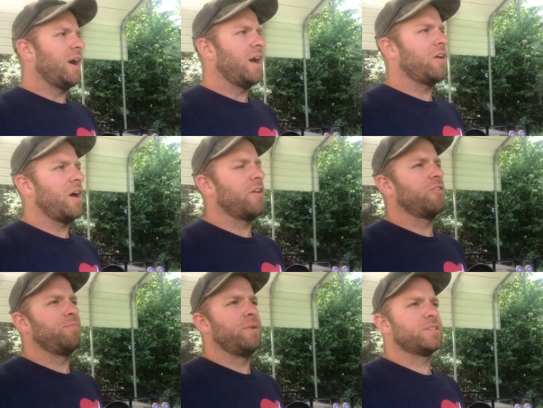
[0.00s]
I don't
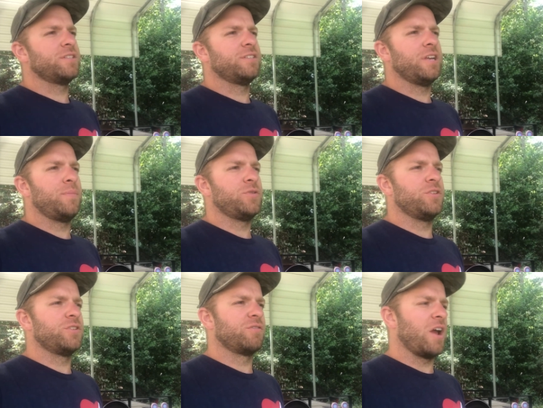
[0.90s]
know if
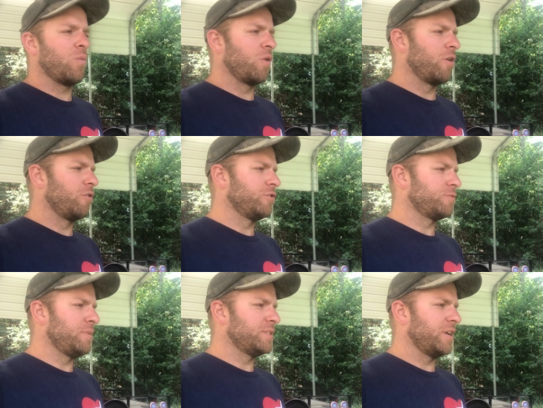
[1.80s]
misconception is the right word or
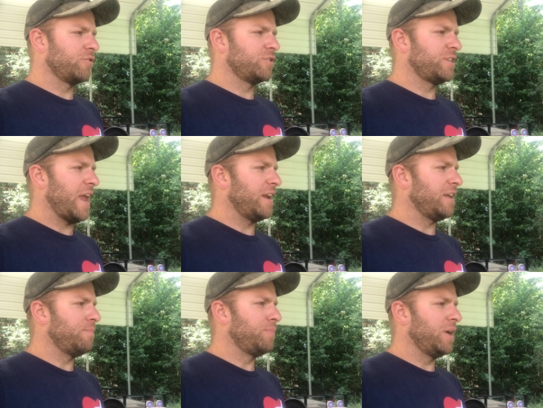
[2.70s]
just
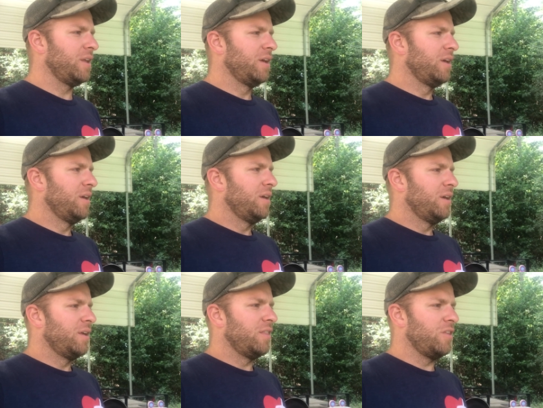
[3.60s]
misunderstanding, but
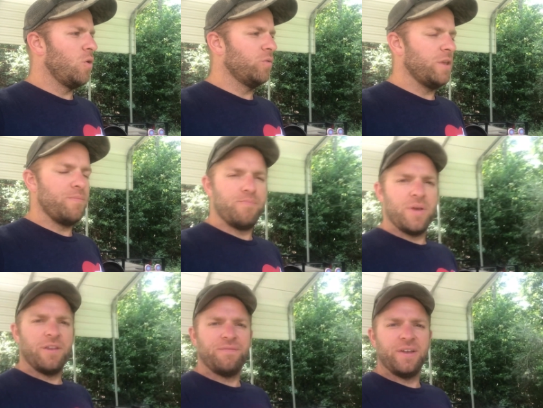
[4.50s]
the only
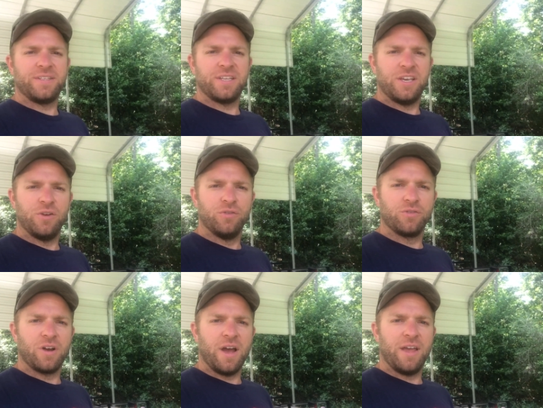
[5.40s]
benefit to kiln
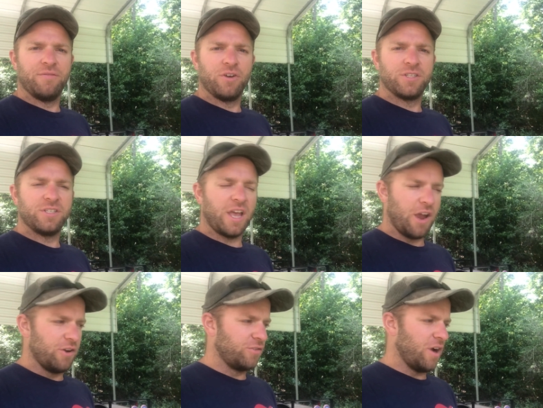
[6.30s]
drying versus
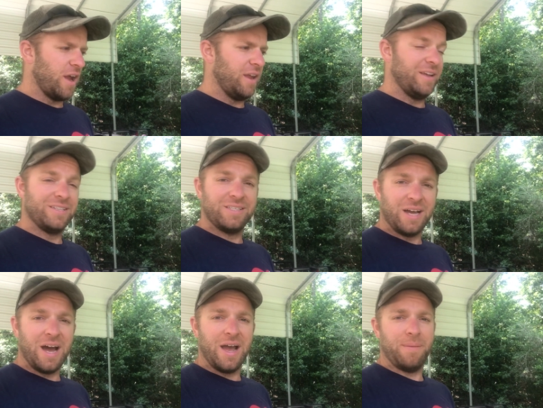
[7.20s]
air drying is
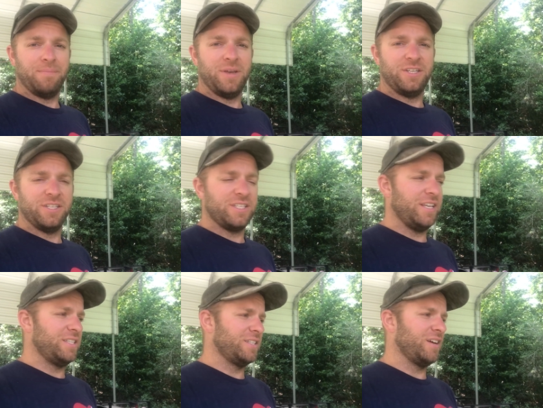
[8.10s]
time. It just
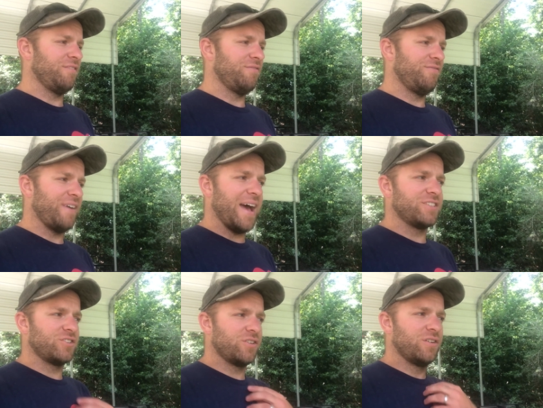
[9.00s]
gets it done
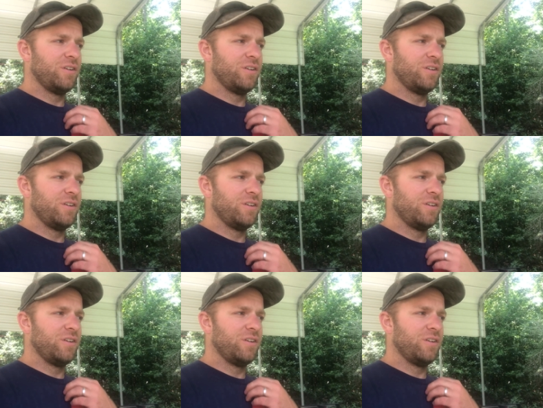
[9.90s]
faster.